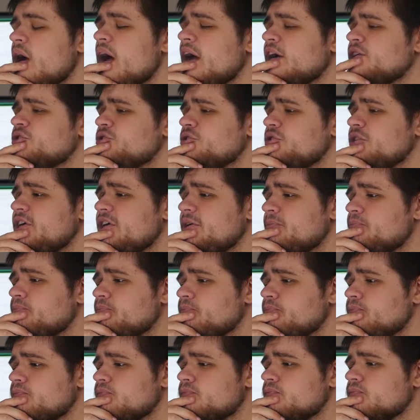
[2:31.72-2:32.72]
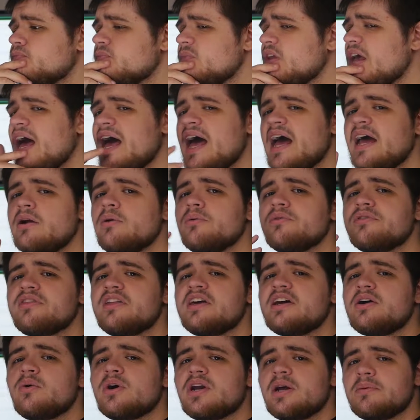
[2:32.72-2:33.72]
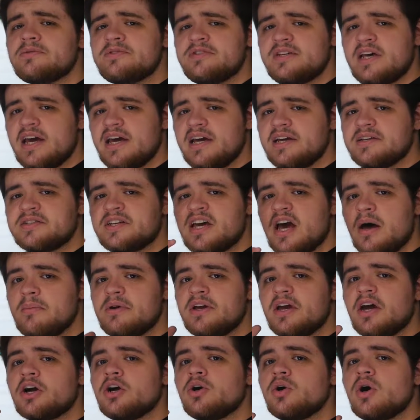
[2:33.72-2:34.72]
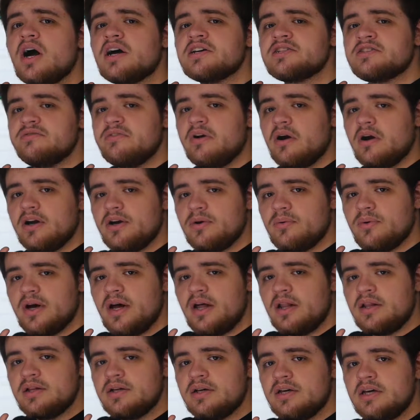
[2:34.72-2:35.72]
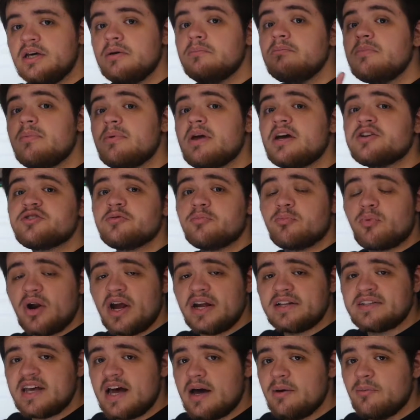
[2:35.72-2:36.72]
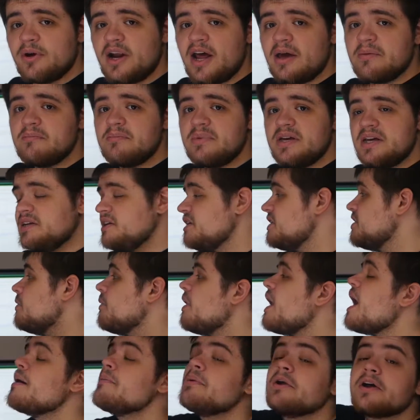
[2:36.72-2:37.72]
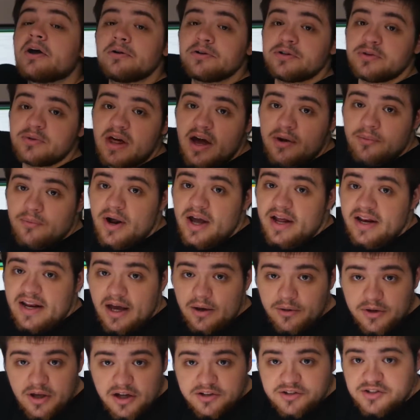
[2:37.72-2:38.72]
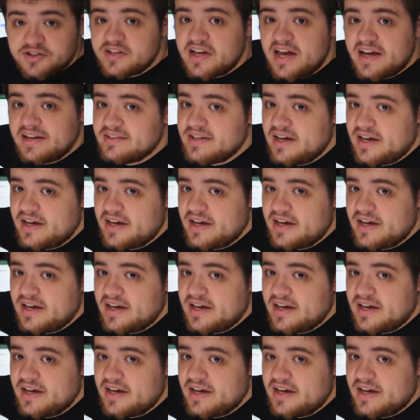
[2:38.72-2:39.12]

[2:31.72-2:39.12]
Actually, I don't think what I'm saying is coming across very well. Maybe I should break down what I mean. You know what? I'm gonna go do that right now. Y'all just hang